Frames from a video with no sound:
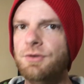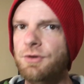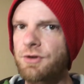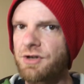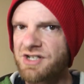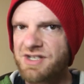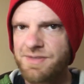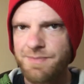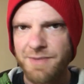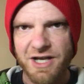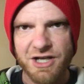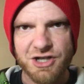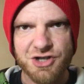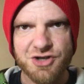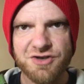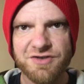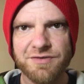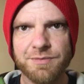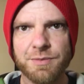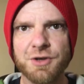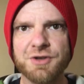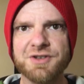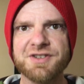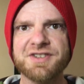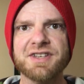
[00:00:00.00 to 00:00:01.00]
or expansion
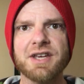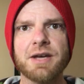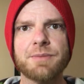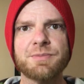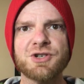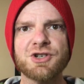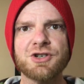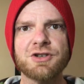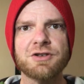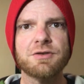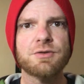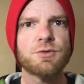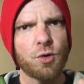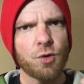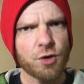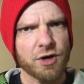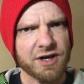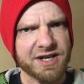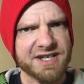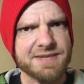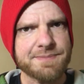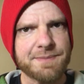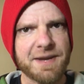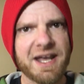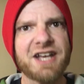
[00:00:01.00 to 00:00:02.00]
of perception, or
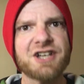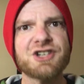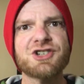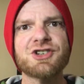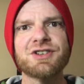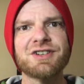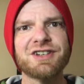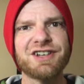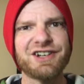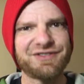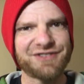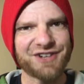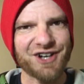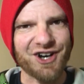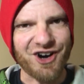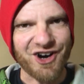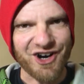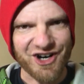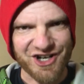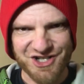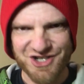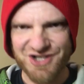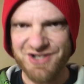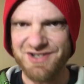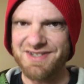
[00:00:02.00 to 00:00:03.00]
expansion of
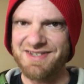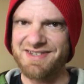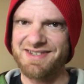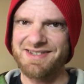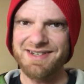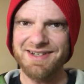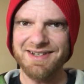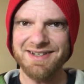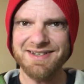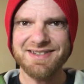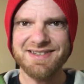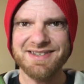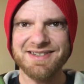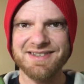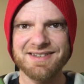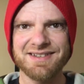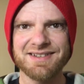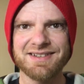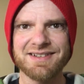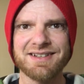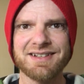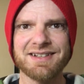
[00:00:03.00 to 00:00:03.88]
consciousness.